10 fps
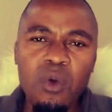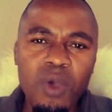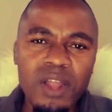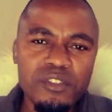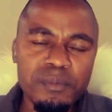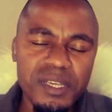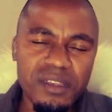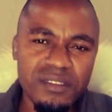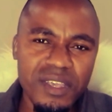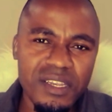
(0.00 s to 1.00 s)
One
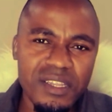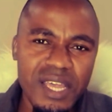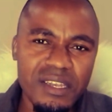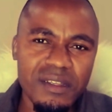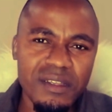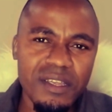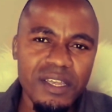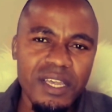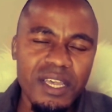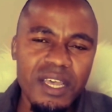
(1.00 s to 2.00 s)
speaker said that
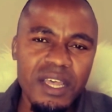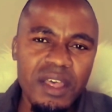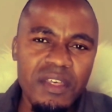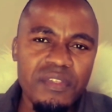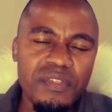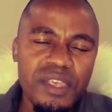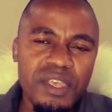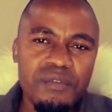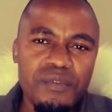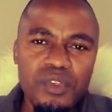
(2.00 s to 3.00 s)

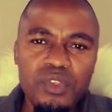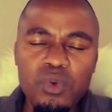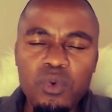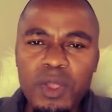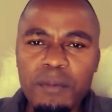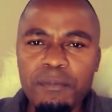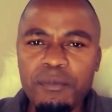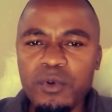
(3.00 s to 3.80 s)
if you were